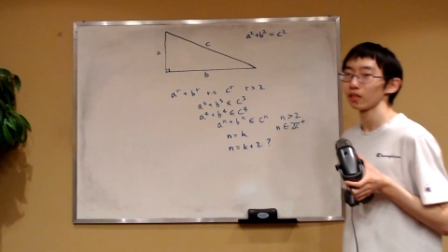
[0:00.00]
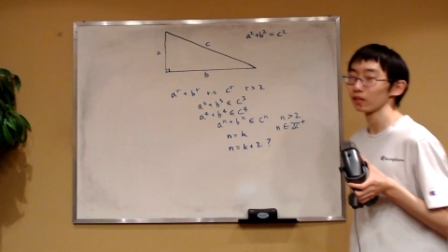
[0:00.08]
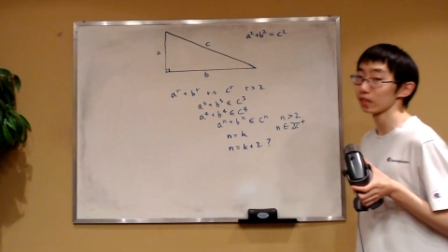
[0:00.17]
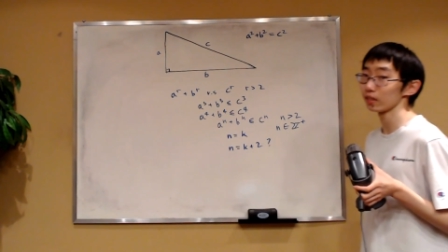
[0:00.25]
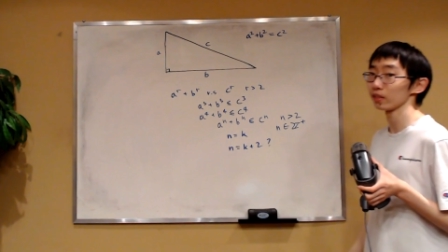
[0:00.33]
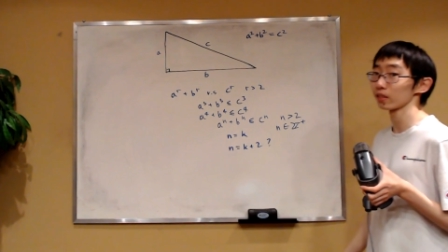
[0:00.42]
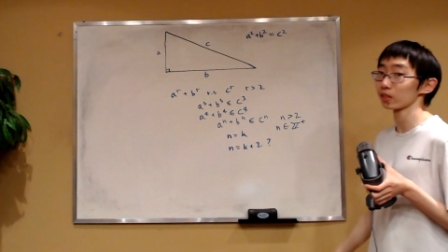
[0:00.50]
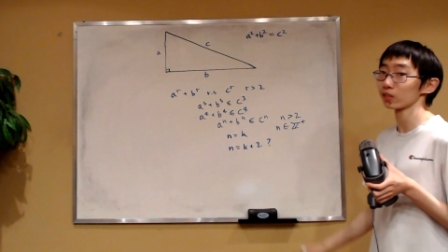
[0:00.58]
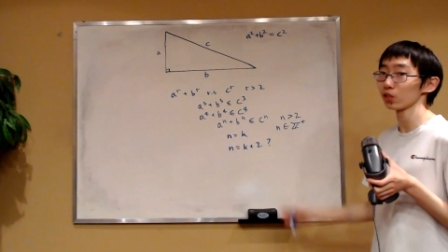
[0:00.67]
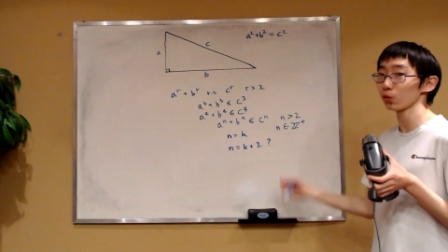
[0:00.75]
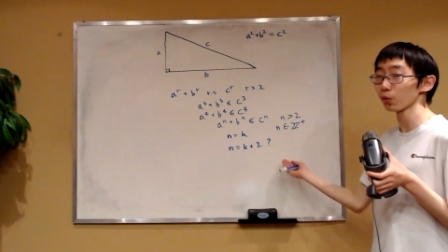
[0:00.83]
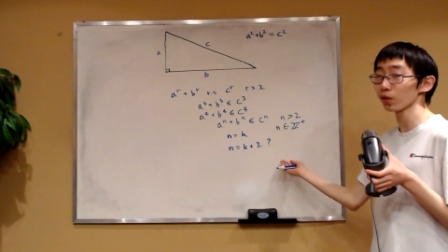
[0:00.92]
and it can
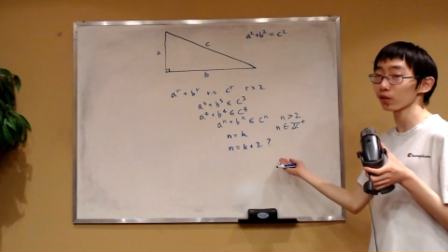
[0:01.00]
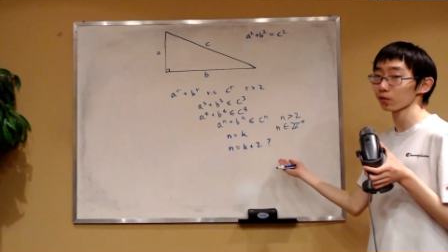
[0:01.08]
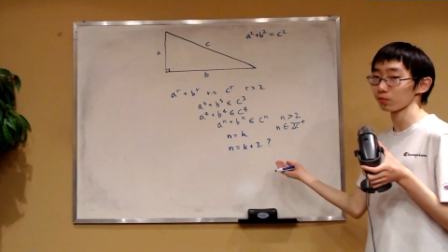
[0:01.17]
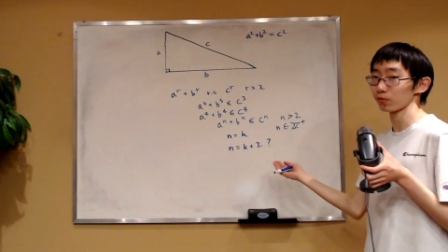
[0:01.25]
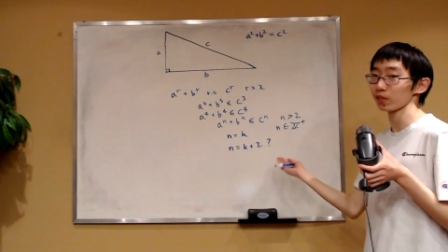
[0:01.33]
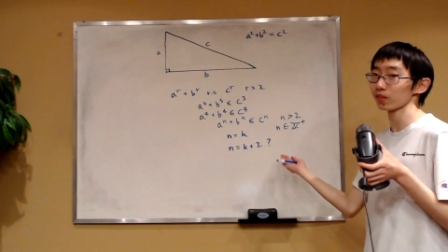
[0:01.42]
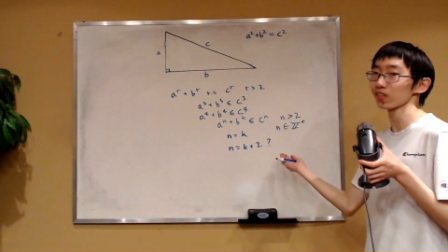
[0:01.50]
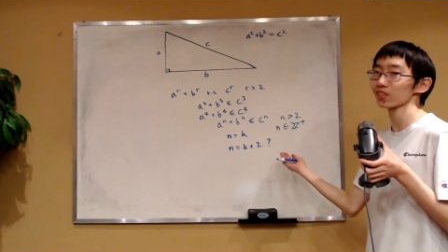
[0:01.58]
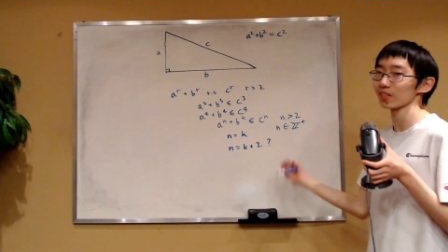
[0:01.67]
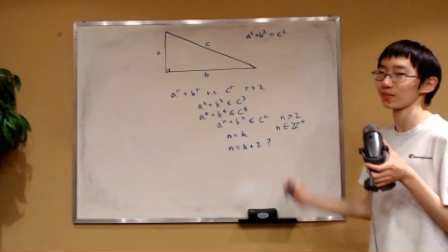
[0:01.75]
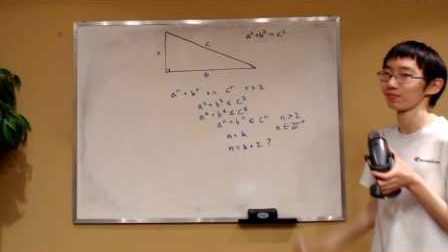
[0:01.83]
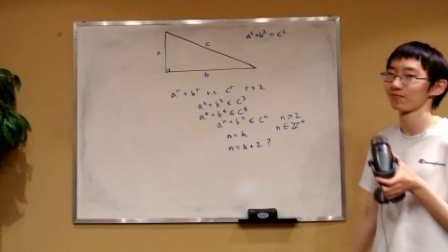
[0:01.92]
still work very
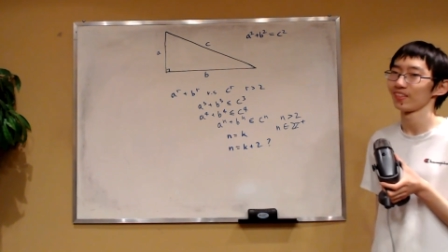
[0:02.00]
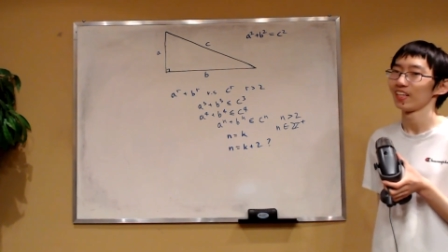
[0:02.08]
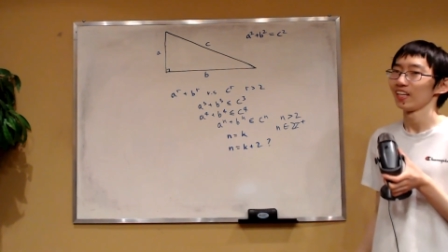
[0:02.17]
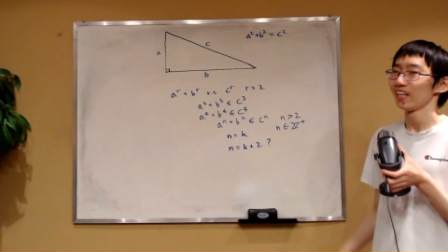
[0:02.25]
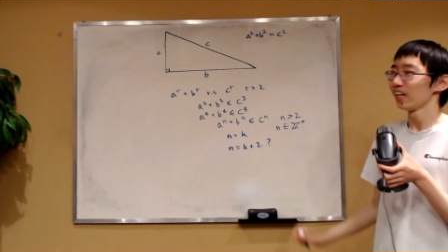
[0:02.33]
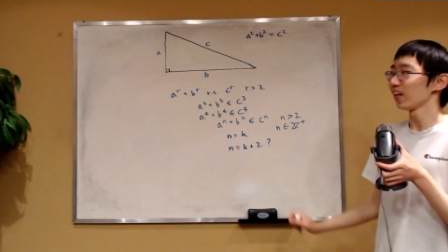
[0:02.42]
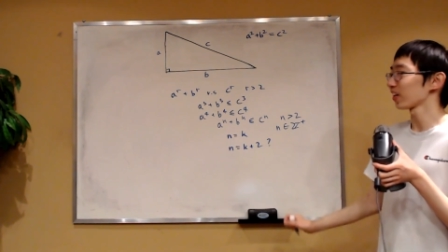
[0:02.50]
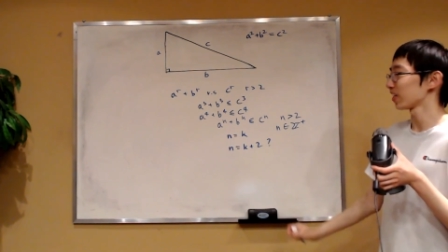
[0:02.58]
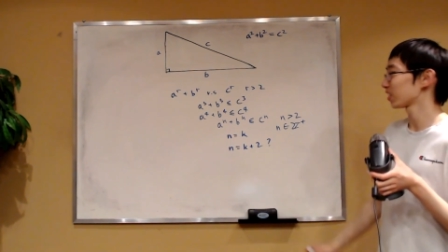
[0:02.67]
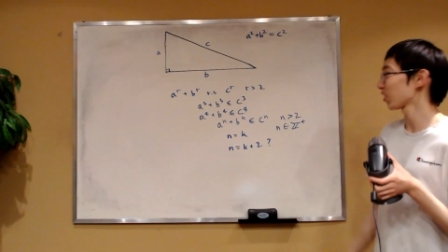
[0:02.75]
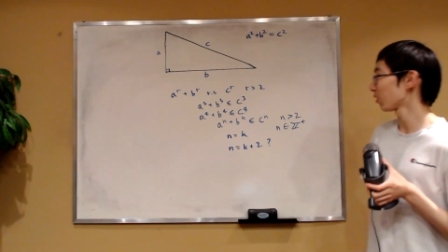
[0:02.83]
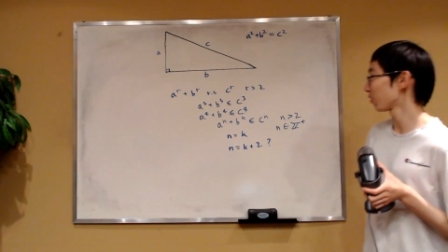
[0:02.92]
nicely. Okay,
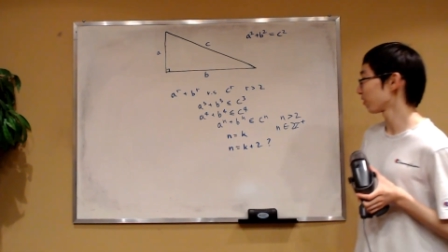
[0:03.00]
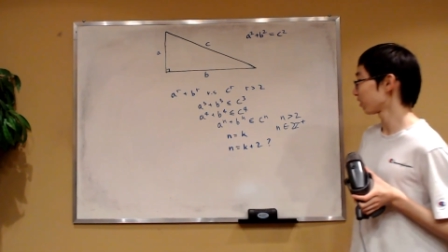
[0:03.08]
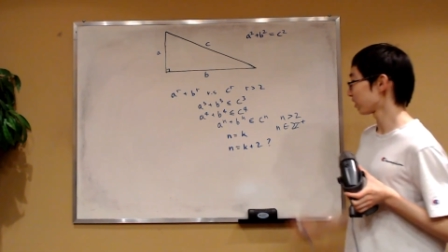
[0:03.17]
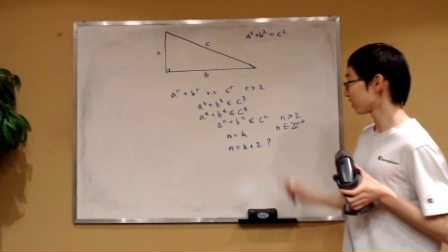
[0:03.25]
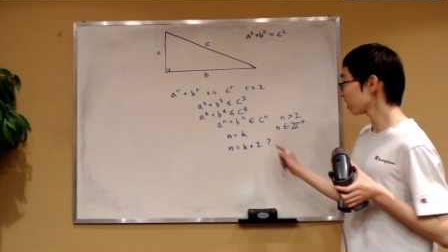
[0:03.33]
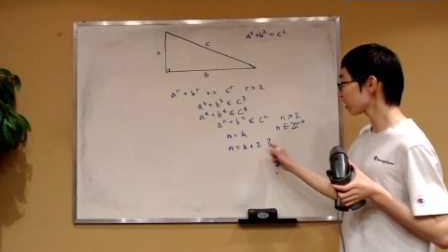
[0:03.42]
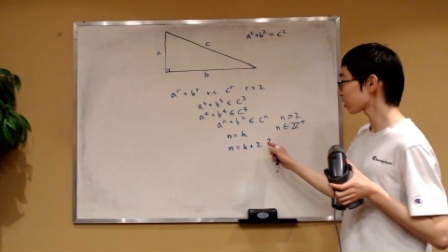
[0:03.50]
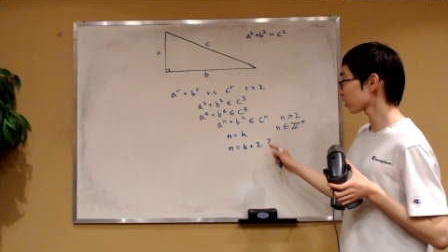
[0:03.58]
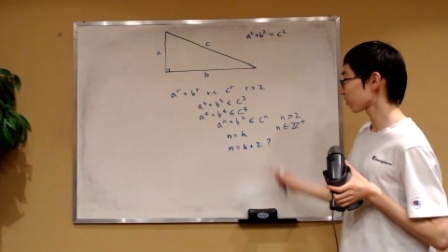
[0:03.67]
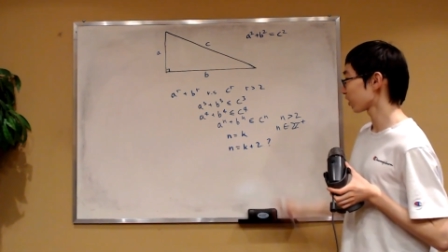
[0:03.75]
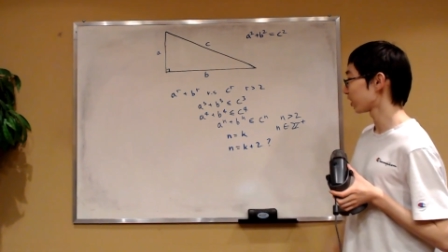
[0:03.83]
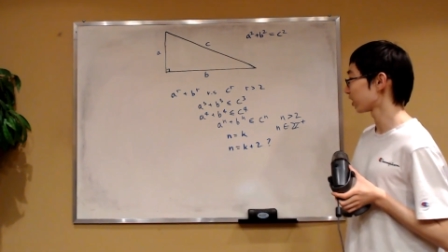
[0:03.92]
so this
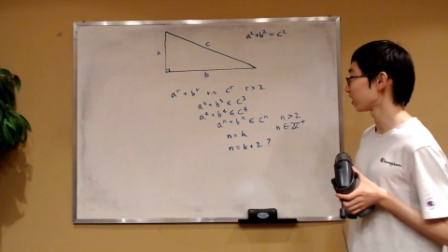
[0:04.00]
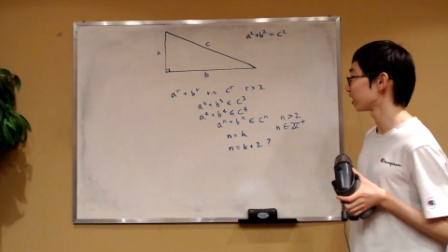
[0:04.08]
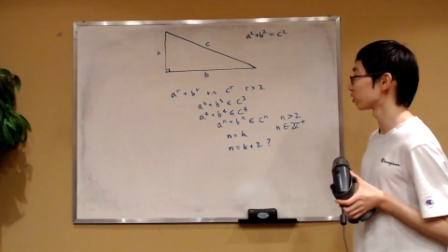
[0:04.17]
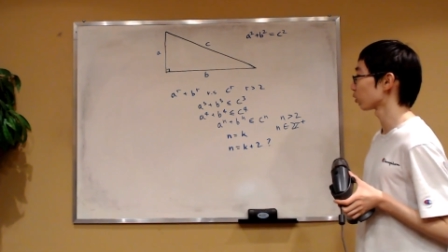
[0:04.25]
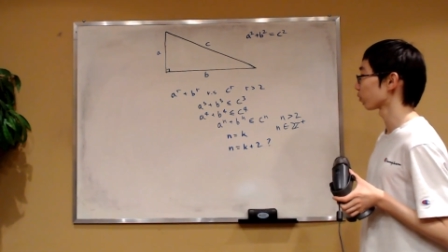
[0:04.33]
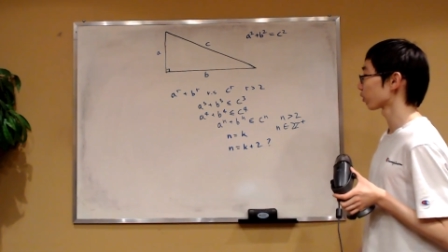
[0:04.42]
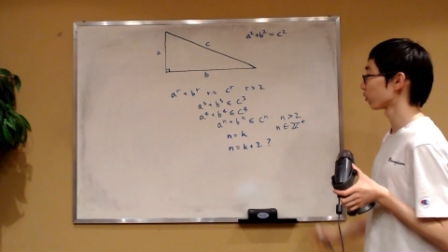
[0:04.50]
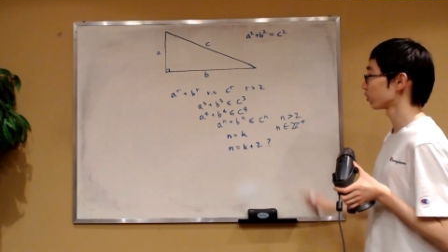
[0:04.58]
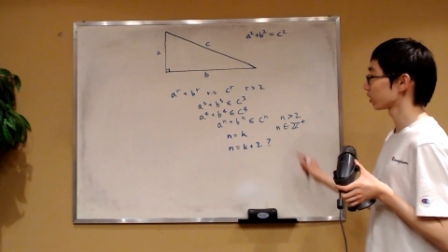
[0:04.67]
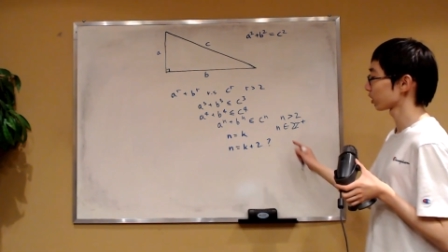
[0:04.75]
over here is what we're going to